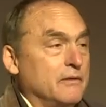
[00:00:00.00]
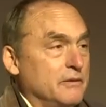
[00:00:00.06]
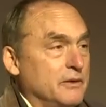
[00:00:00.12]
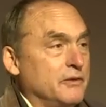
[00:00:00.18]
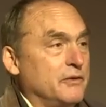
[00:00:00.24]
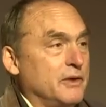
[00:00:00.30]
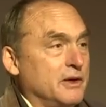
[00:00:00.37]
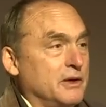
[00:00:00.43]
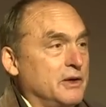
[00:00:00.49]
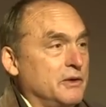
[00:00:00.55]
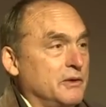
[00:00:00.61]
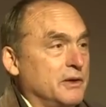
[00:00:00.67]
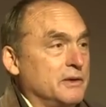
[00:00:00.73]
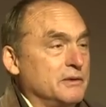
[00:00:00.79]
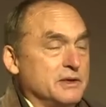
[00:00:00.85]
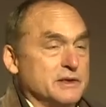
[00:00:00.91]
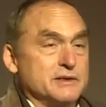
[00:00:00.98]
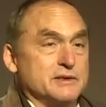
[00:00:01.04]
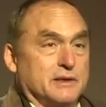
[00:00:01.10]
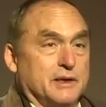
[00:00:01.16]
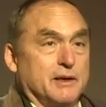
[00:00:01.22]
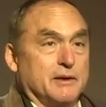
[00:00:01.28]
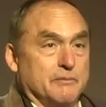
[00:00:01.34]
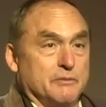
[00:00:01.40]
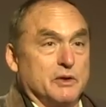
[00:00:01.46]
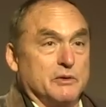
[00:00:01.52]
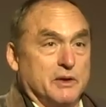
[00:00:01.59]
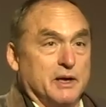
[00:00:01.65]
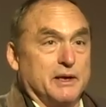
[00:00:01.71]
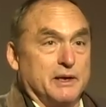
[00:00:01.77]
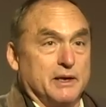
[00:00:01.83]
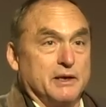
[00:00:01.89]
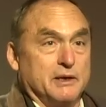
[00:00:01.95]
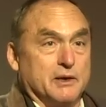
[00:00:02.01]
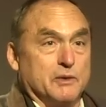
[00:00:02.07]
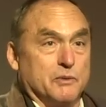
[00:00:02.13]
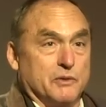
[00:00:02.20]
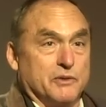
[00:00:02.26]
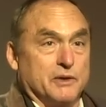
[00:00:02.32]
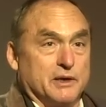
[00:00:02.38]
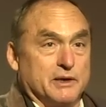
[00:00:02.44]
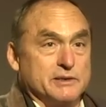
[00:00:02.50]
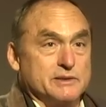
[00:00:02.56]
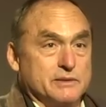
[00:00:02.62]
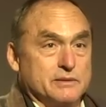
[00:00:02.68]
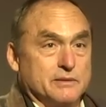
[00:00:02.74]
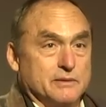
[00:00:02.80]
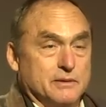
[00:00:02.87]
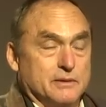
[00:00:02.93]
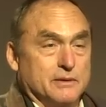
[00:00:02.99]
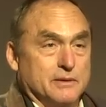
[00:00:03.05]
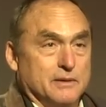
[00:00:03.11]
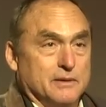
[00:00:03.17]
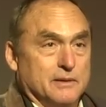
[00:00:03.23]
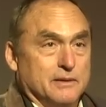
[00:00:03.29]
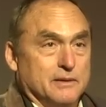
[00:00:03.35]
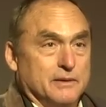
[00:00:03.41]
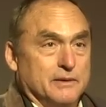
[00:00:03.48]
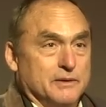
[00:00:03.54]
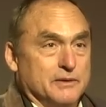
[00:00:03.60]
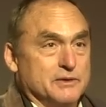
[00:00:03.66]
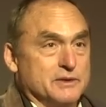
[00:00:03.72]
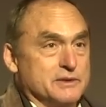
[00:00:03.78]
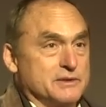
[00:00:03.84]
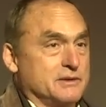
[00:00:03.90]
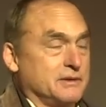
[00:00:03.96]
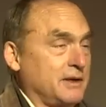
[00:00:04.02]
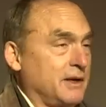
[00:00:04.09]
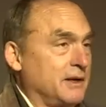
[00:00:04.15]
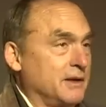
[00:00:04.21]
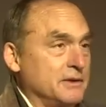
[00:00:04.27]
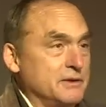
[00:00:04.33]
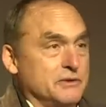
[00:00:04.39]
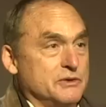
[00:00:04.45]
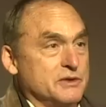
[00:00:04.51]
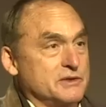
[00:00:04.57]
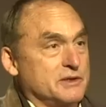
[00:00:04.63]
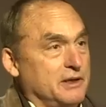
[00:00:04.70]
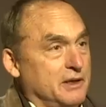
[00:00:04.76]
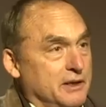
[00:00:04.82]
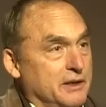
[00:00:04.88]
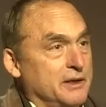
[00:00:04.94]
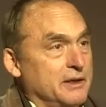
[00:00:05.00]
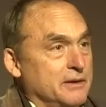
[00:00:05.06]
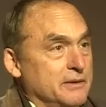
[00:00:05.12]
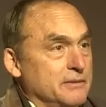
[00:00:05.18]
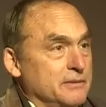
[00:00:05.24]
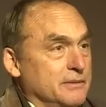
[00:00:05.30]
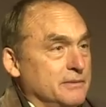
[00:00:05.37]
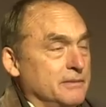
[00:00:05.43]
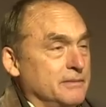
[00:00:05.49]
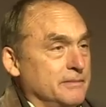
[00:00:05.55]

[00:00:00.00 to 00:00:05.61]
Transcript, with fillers: You think you could just kind of you get in here with us? You just kind of you just got here?